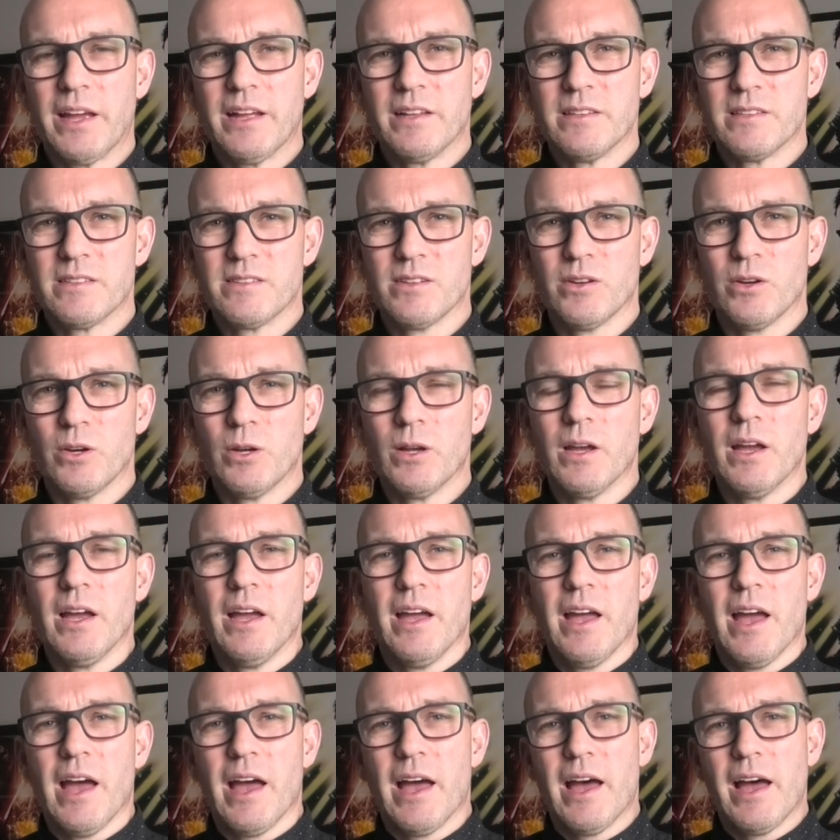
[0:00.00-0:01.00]
And so
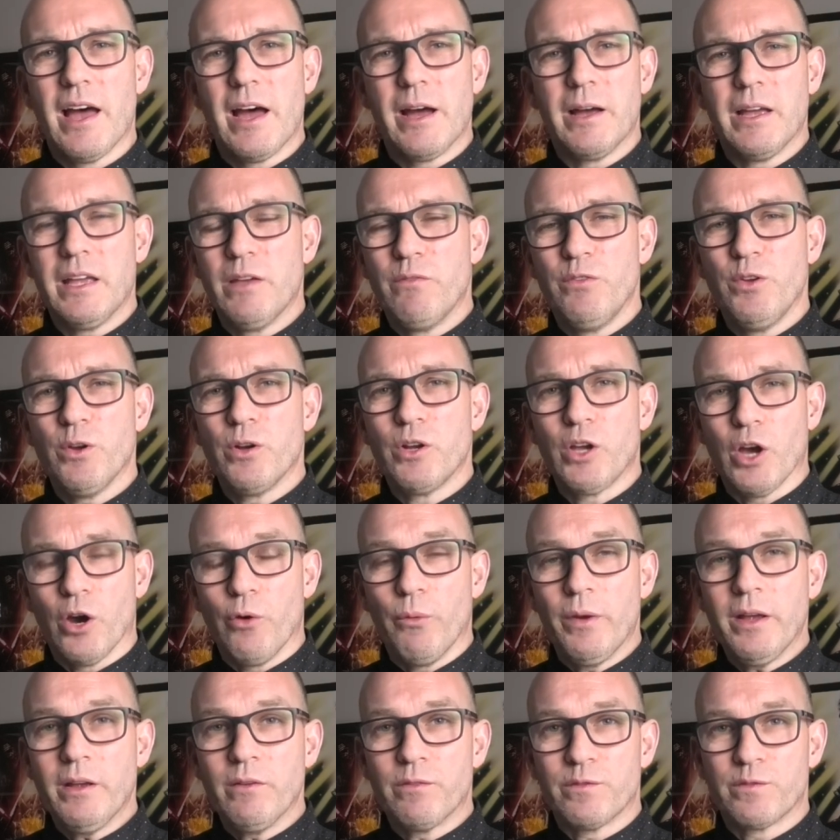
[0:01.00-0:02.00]
if you're
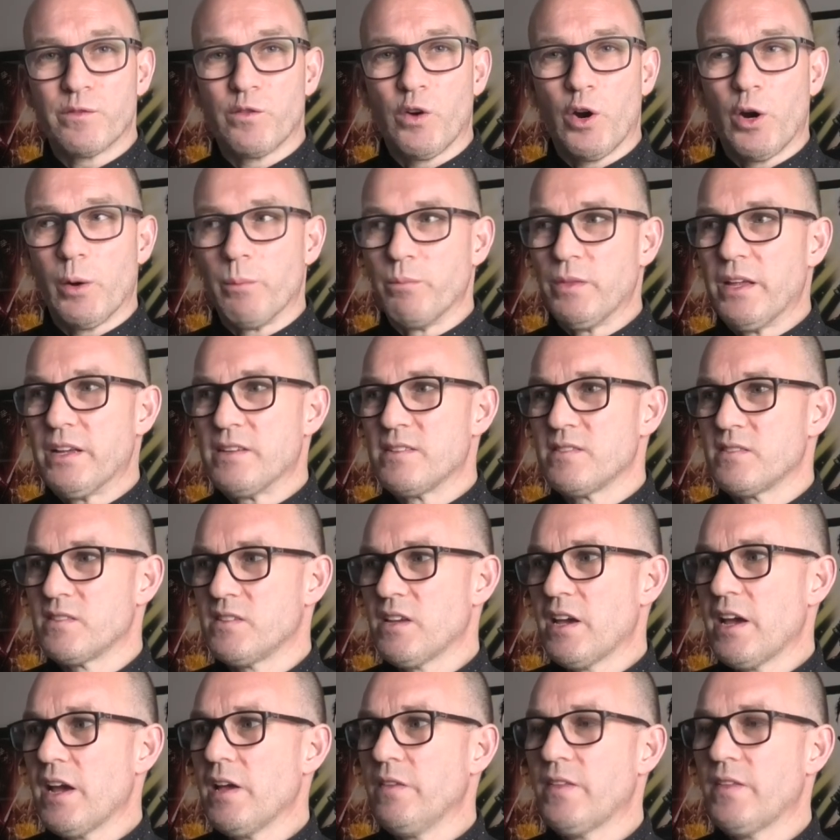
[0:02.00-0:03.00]
going from, let's say,